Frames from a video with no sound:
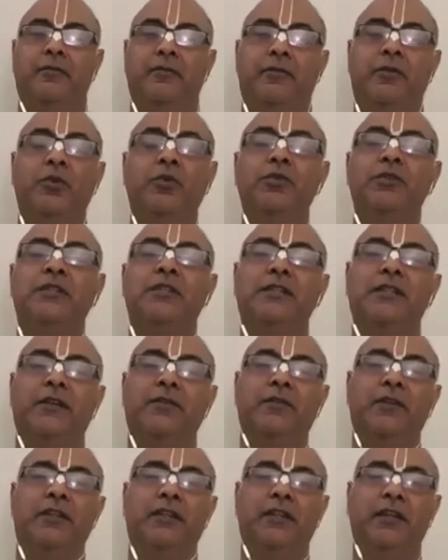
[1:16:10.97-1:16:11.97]
loses
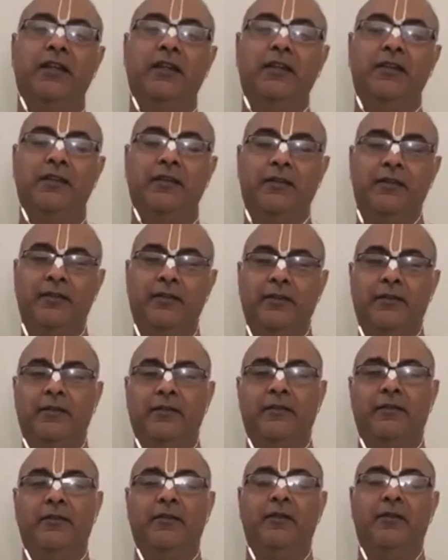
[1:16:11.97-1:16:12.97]
everything
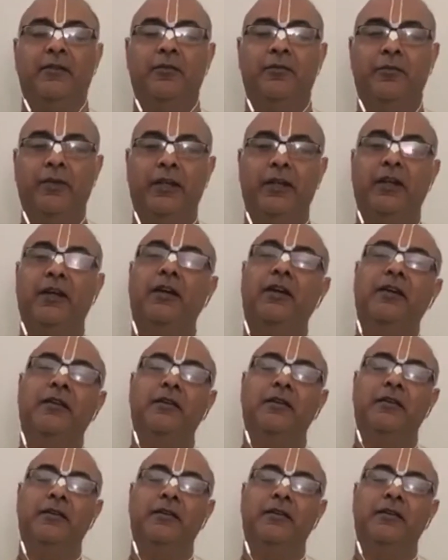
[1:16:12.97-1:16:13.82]
when a